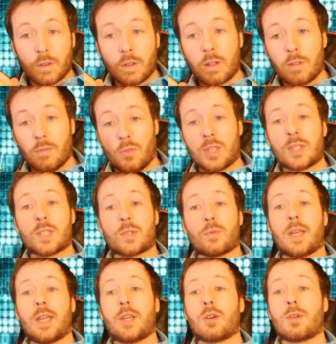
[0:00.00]
this is
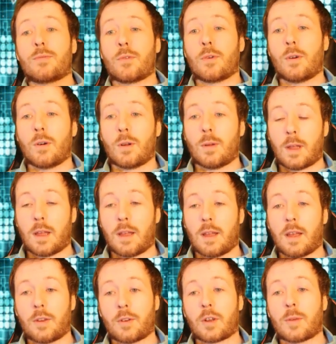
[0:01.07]
really good for
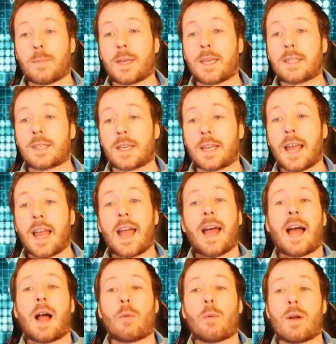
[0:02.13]
anonymity.
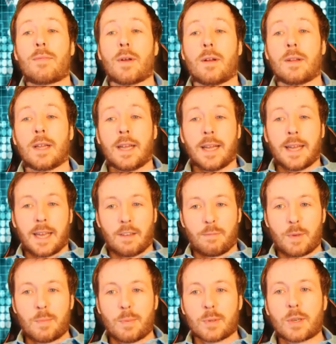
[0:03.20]
However, if
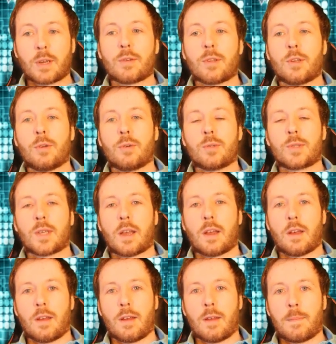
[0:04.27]
people don't use
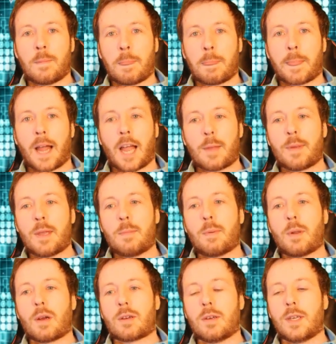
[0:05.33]
IP
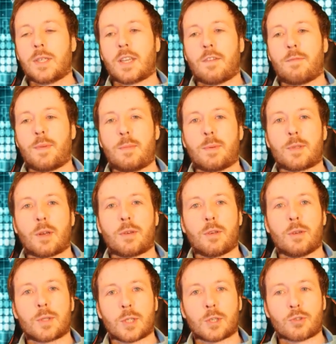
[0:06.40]
blockers, if people don't
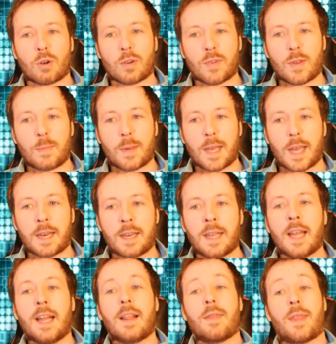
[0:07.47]
use a strong VPN,
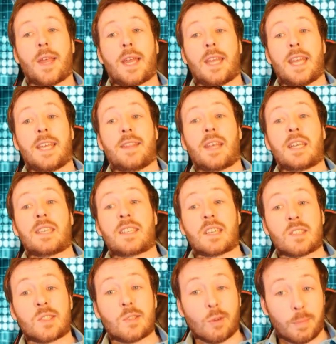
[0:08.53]
then they can
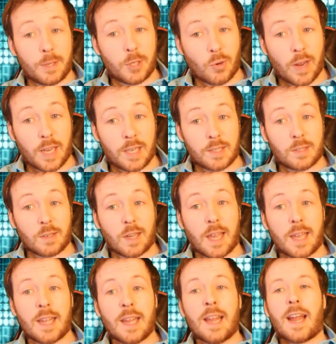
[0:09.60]
still be traced,
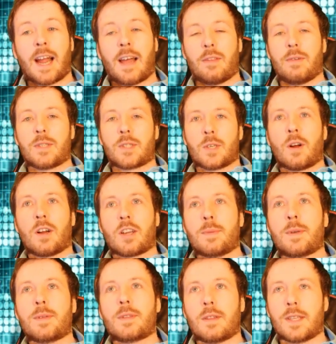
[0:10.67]
okay? And there is an
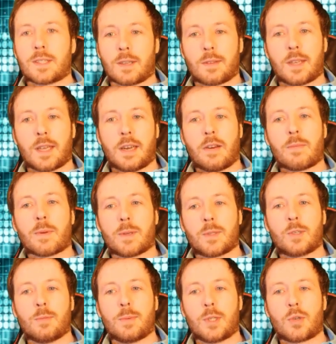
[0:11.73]
argument that this Ethereum can
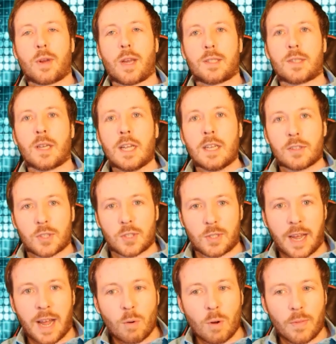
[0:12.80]
still be traced. So
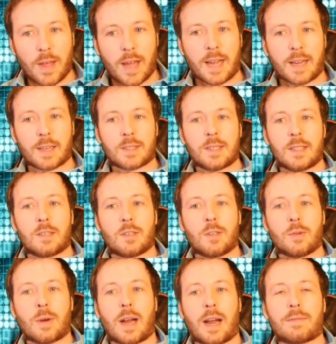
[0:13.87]
now what the hackers need to
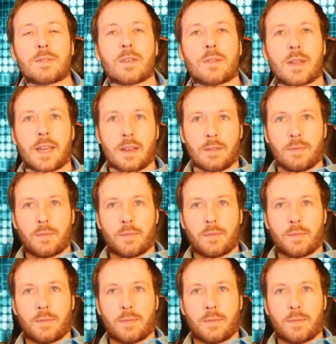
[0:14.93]
do after they have